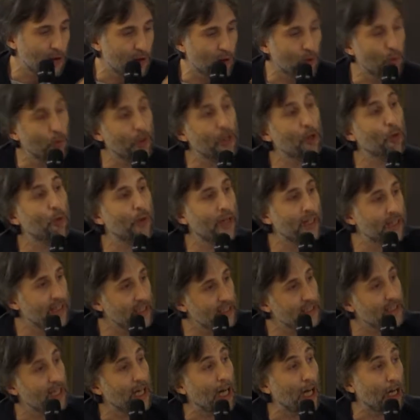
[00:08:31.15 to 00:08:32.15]
So we create
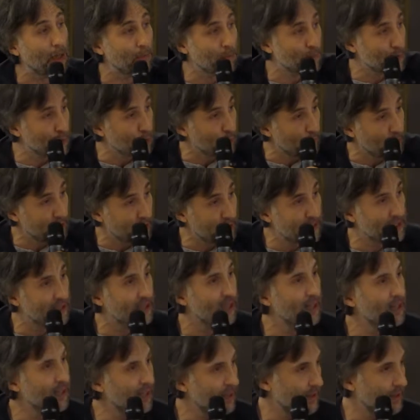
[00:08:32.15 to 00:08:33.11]
this arms race.